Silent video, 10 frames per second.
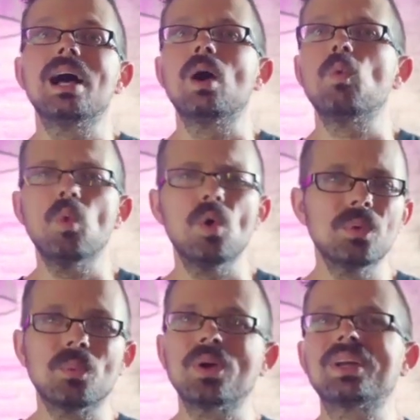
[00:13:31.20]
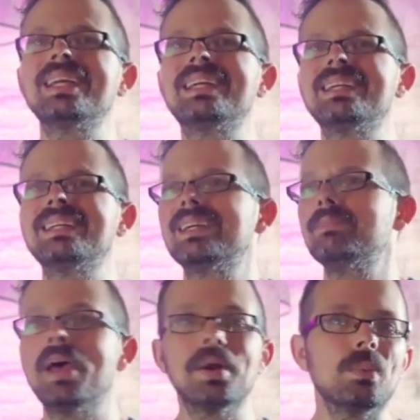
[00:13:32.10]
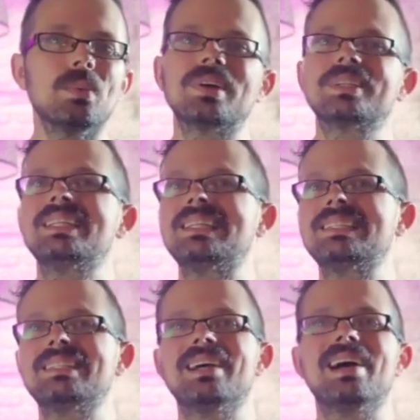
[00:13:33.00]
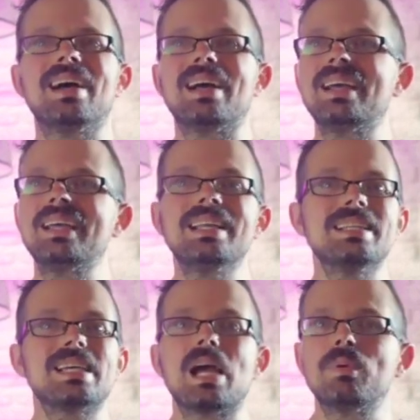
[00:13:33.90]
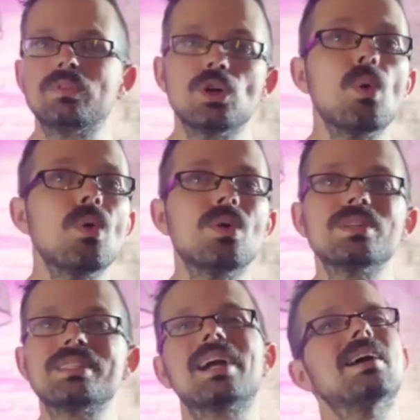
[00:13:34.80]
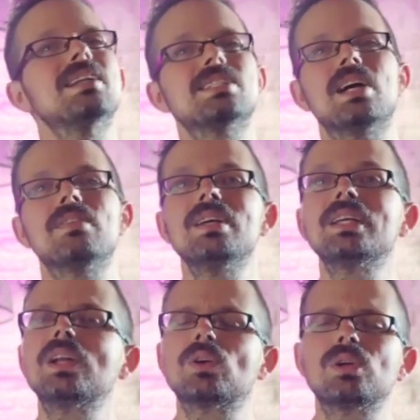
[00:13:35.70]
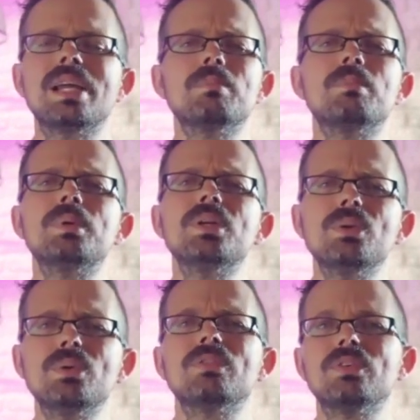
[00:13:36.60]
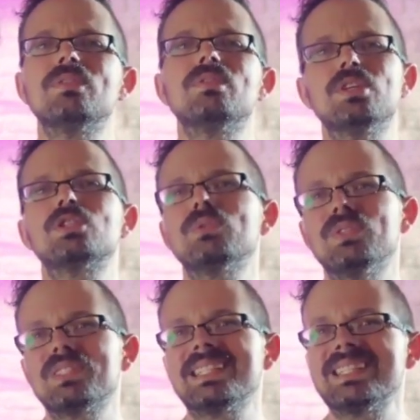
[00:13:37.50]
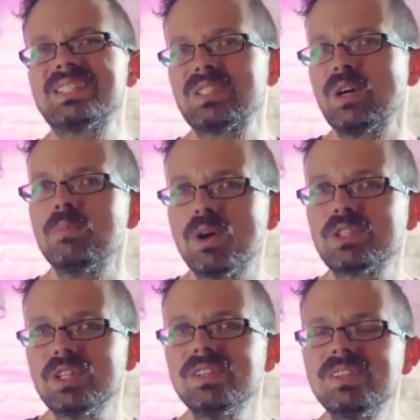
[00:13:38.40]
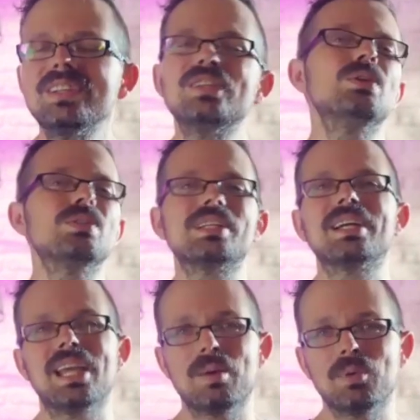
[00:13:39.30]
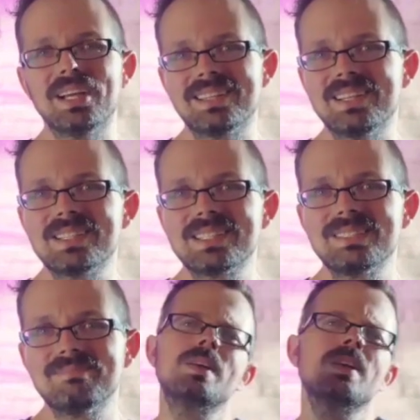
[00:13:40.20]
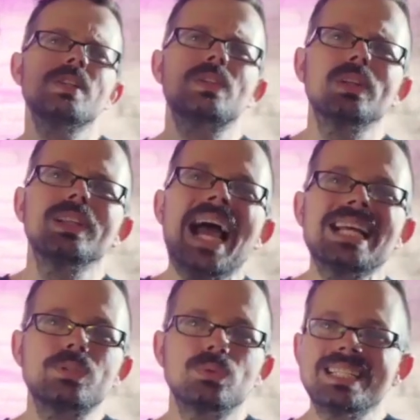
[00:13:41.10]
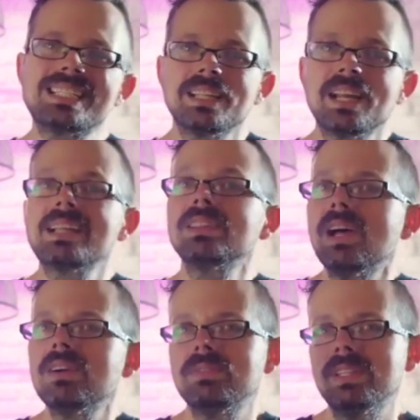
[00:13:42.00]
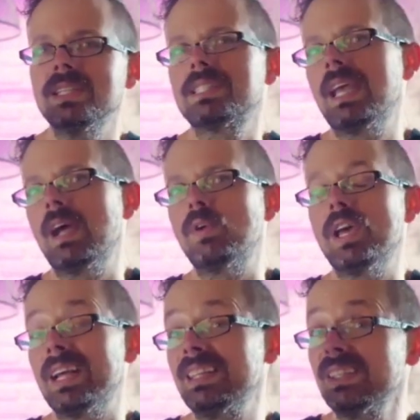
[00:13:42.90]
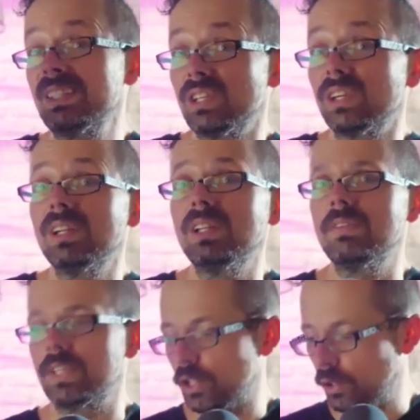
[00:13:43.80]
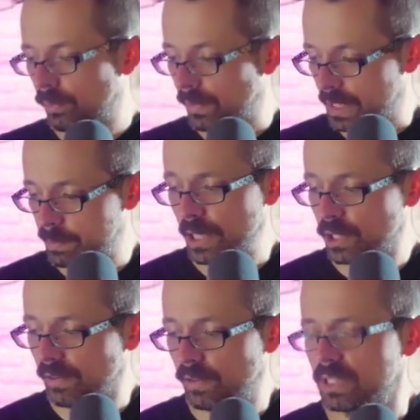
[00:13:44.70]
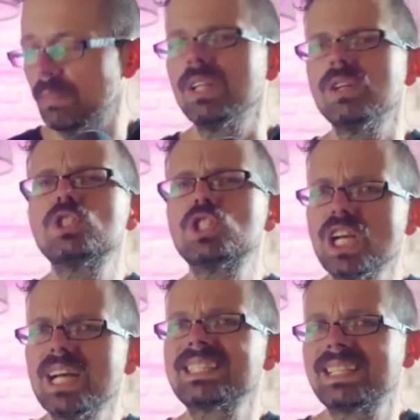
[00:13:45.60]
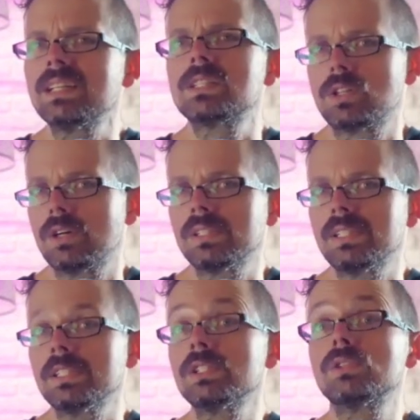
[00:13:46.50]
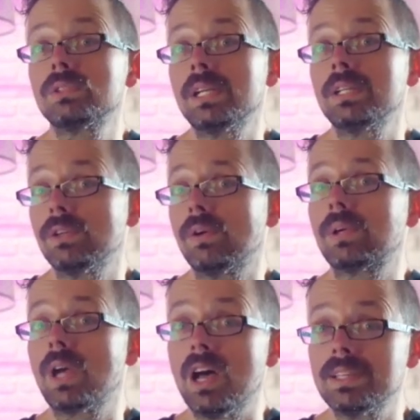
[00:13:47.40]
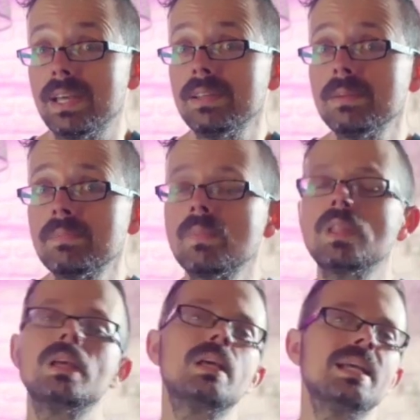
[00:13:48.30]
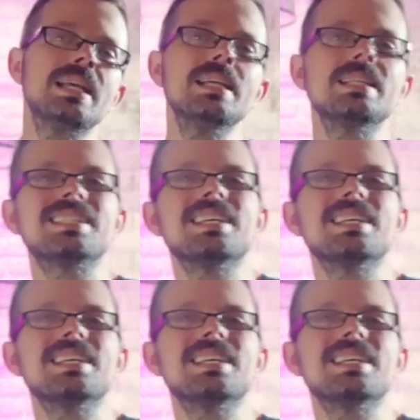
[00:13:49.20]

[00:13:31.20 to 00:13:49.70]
woodworking, metalworking, any type of tools, that kind of stuff can create beautiful visuals in slow motion using a camera like this. So the last reason that I love this camera, and I think that you're going to love it too, especially if you're somebody who's just getting started into creating your own content, is